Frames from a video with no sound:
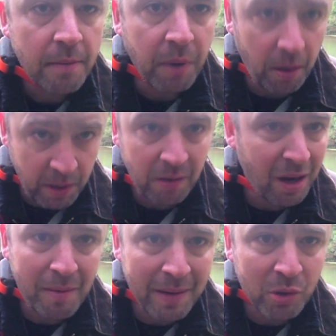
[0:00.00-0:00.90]
But
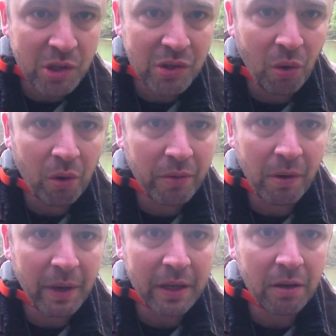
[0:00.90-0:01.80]
I'm able to talk
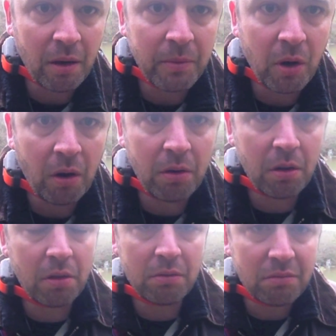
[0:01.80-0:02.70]
through it, you know, I'm not,
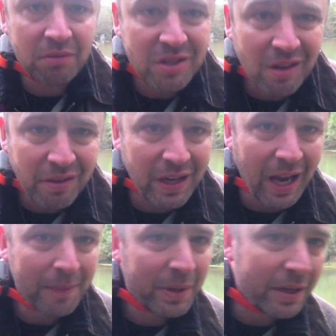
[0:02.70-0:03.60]
there's nothing
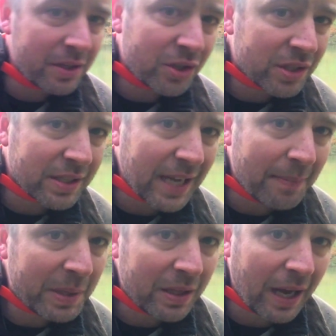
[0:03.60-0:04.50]
happening, it's just a
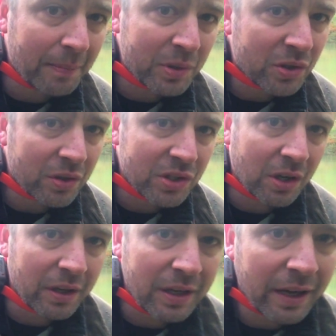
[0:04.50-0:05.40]
tapping that happens on the
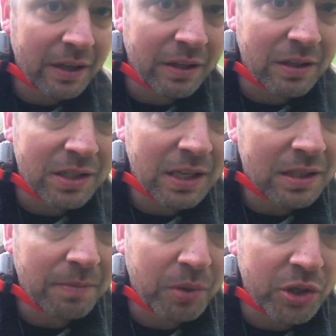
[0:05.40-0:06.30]
side of the neck, and you can see as
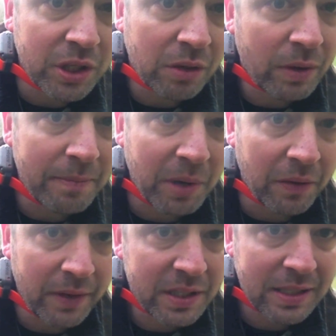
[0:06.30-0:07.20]
I'm pushing the green
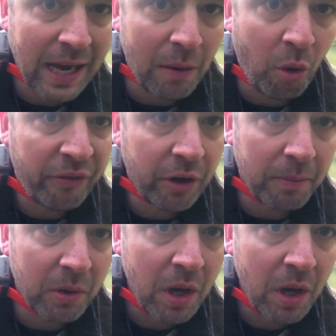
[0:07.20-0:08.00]
button, this is how often I'm